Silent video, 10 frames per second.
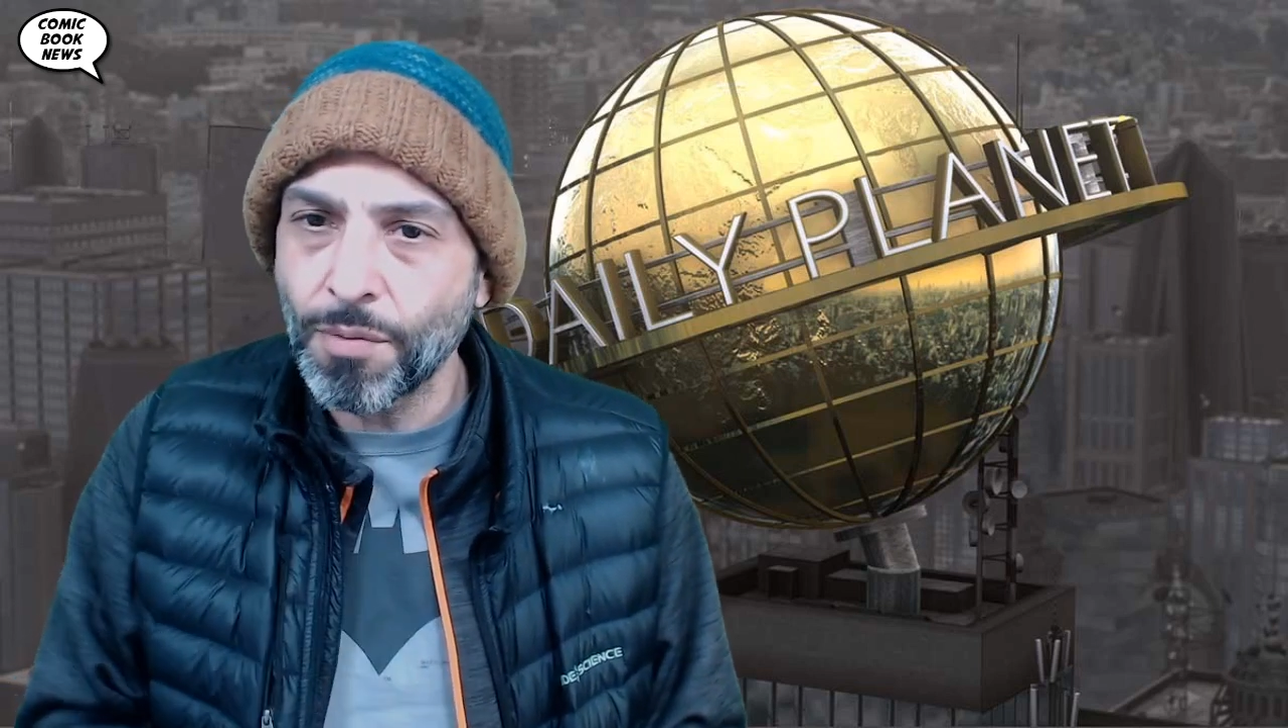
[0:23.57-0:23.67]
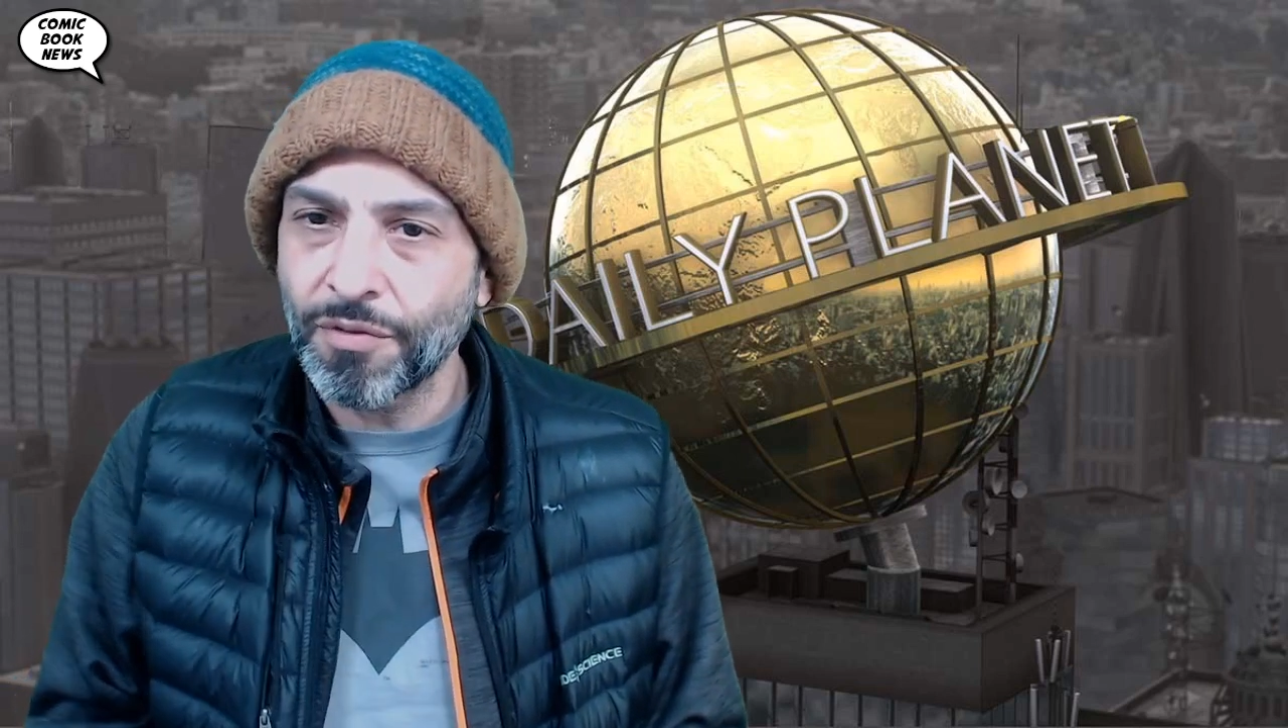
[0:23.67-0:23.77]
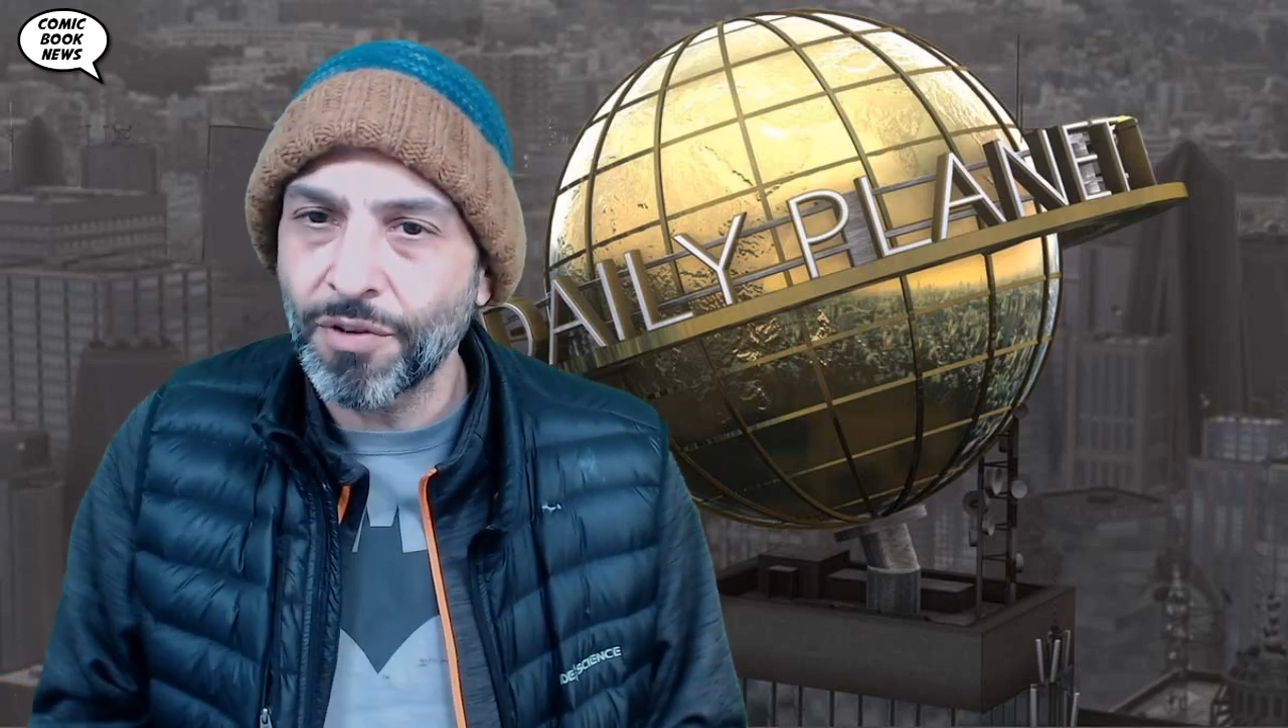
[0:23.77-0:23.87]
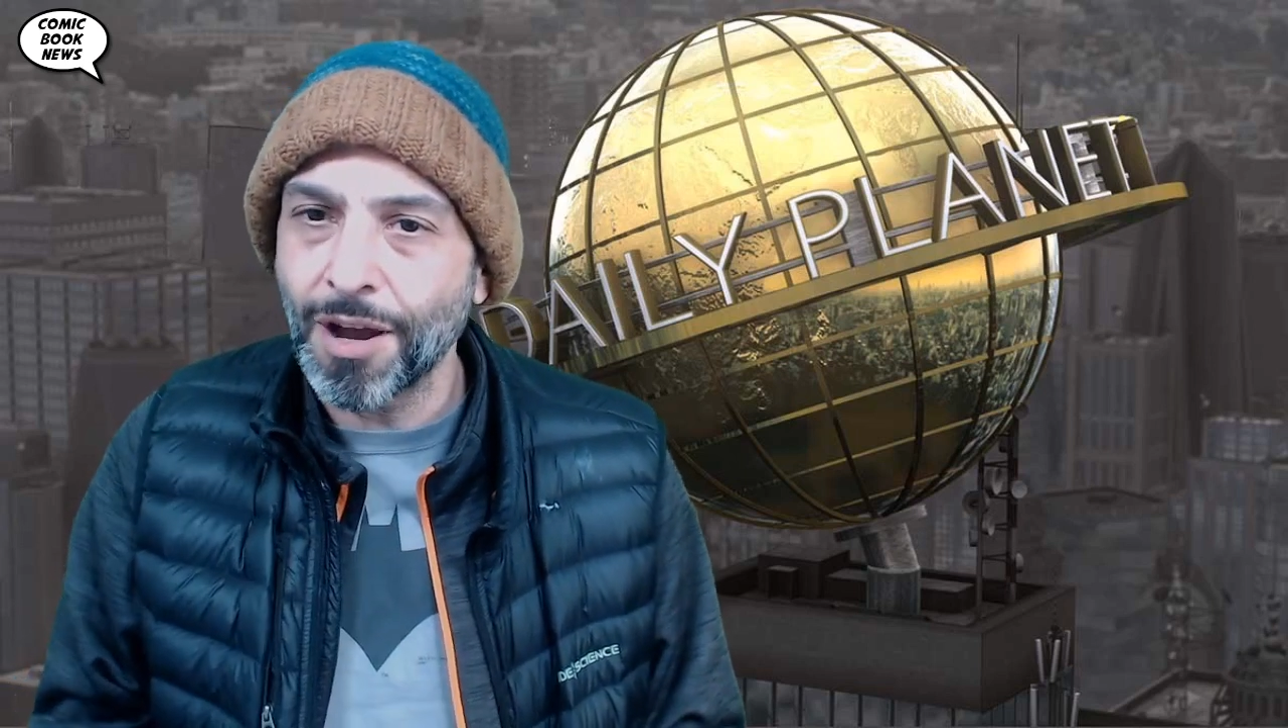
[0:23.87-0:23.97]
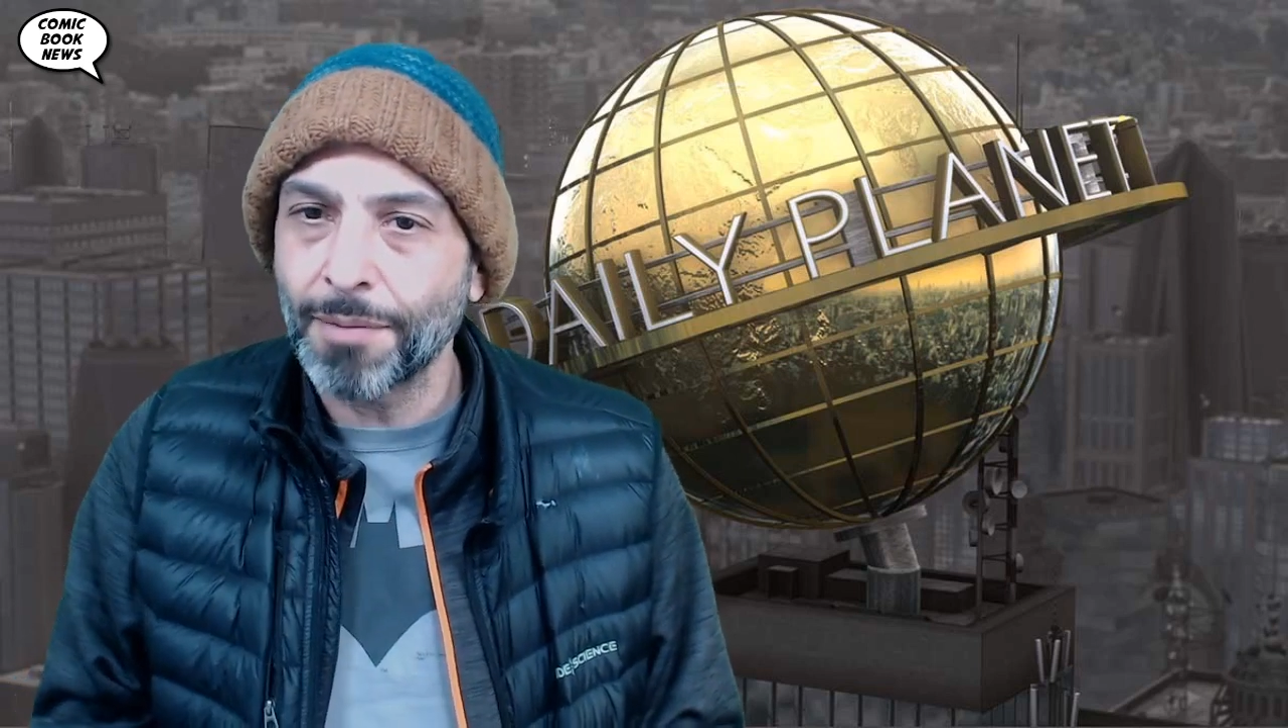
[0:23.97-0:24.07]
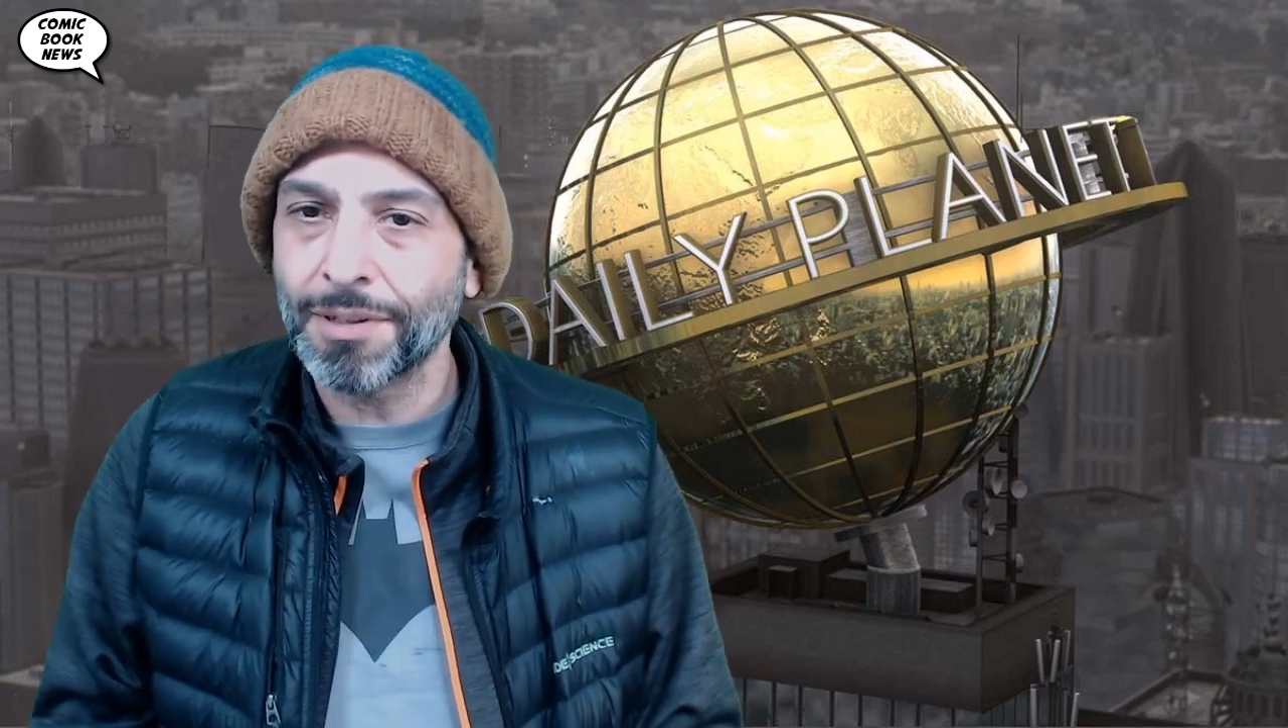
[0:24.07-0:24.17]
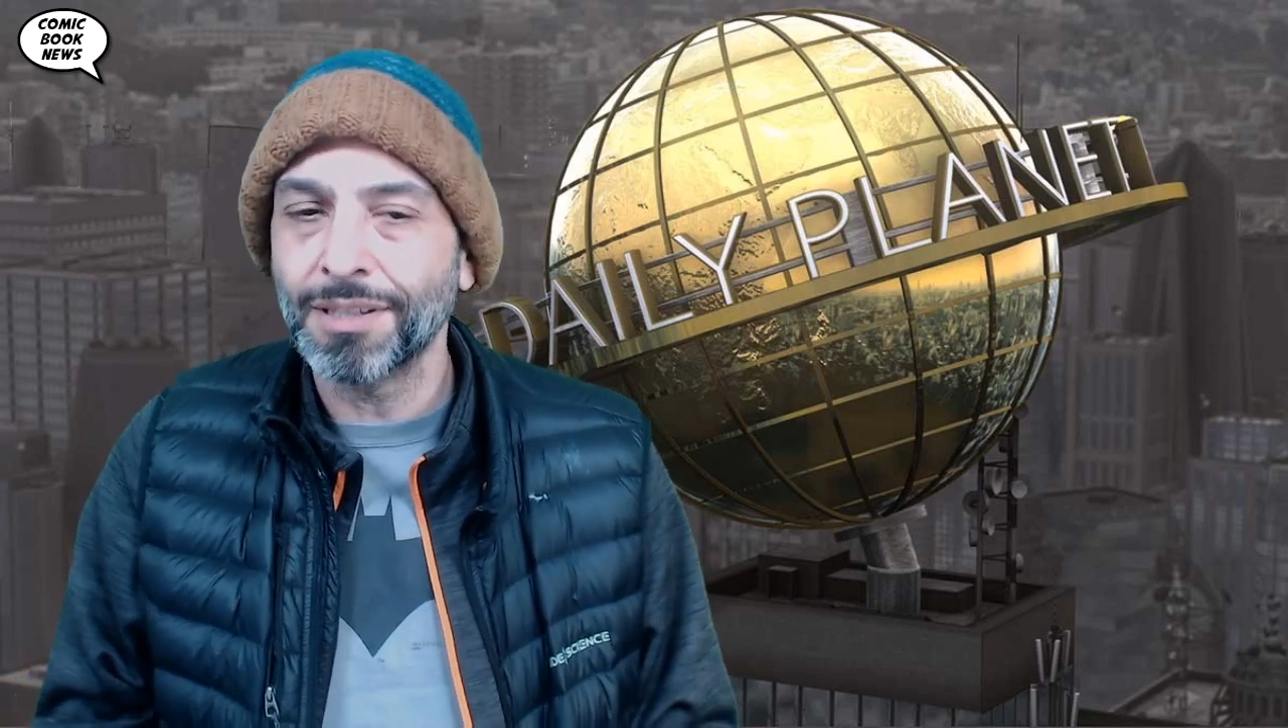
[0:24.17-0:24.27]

of comics